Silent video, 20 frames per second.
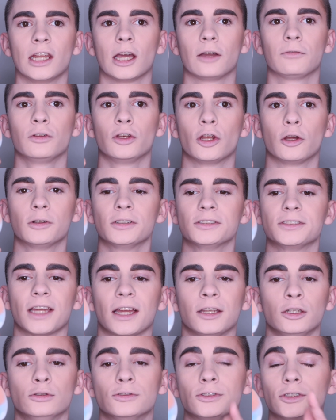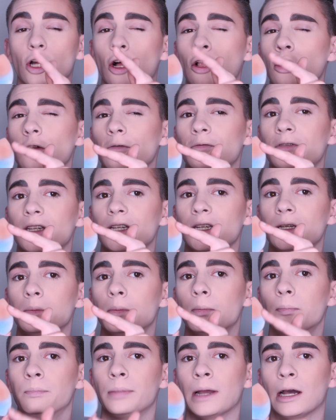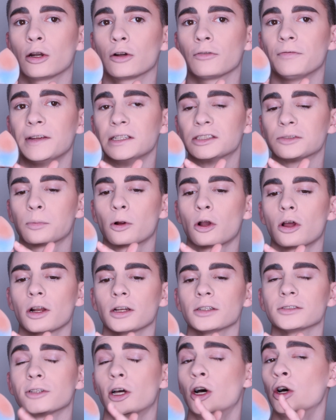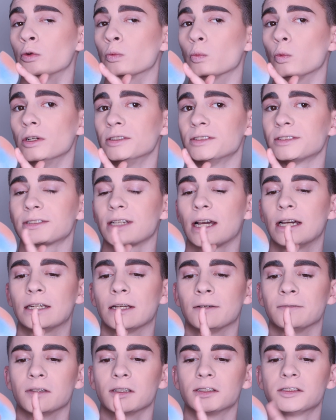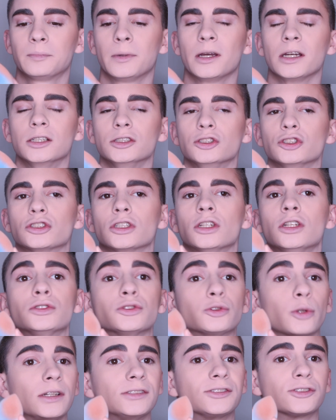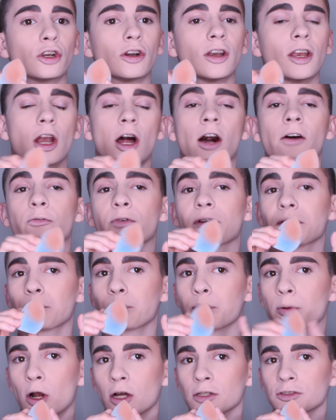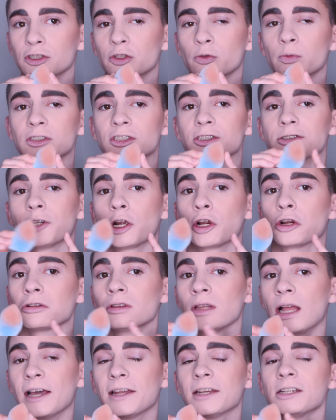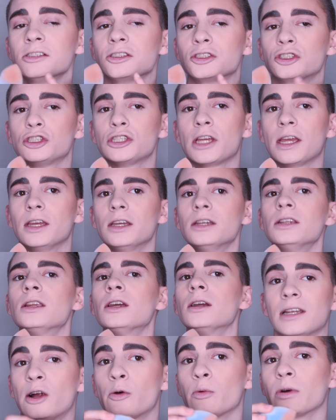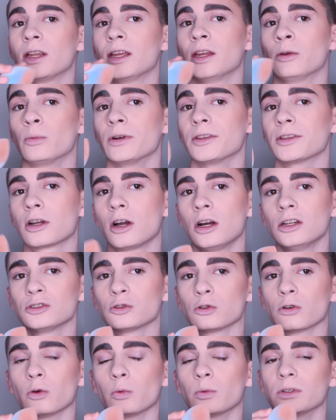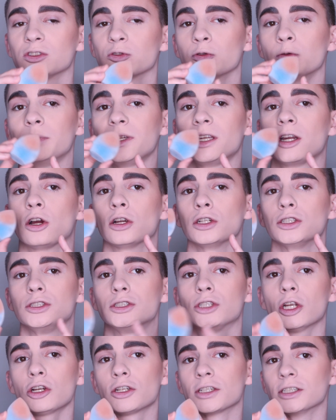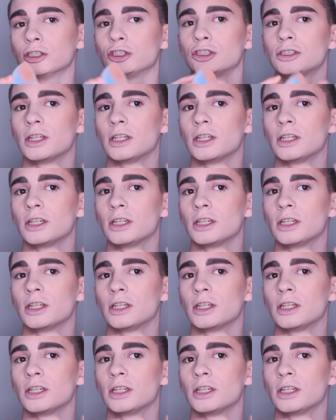Now if you noticed, I used all of the powder face products on one side of the sponge. So I started off with bronzer, which is our lightest shade. Then I went in with contour, which will be our darkest